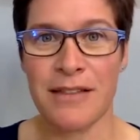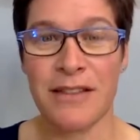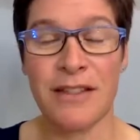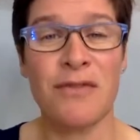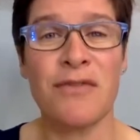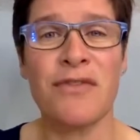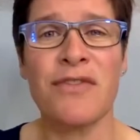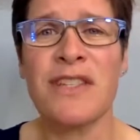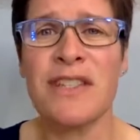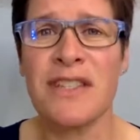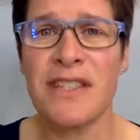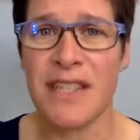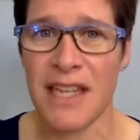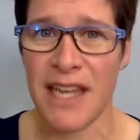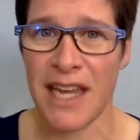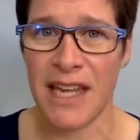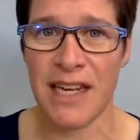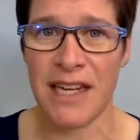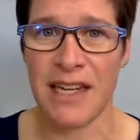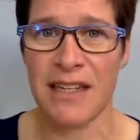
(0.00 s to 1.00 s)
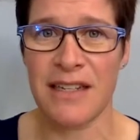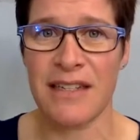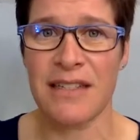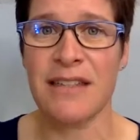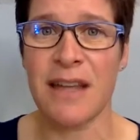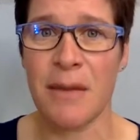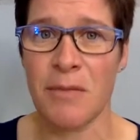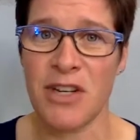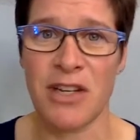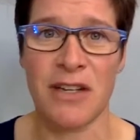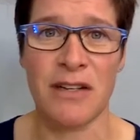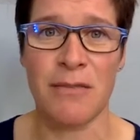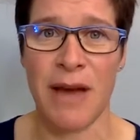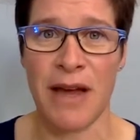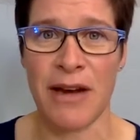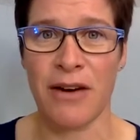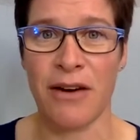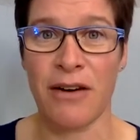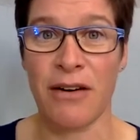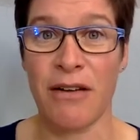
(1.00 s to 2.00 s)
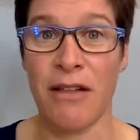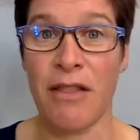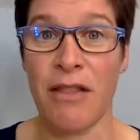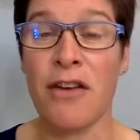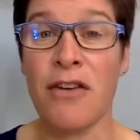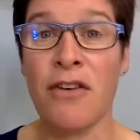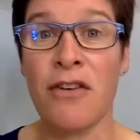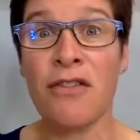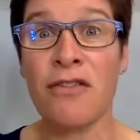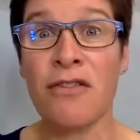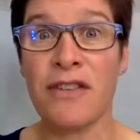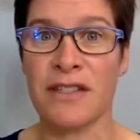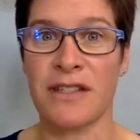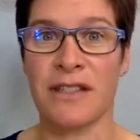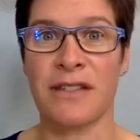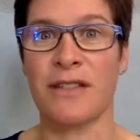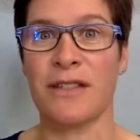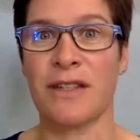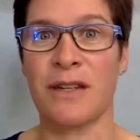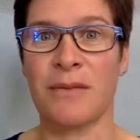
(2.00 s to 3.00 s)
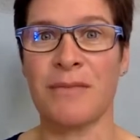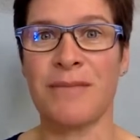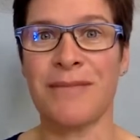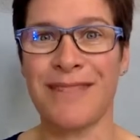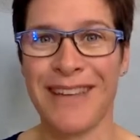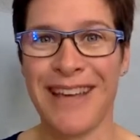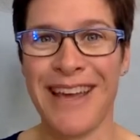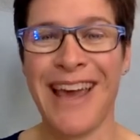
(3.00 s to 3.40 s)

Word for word: sophisticated subject matter, the nervous system,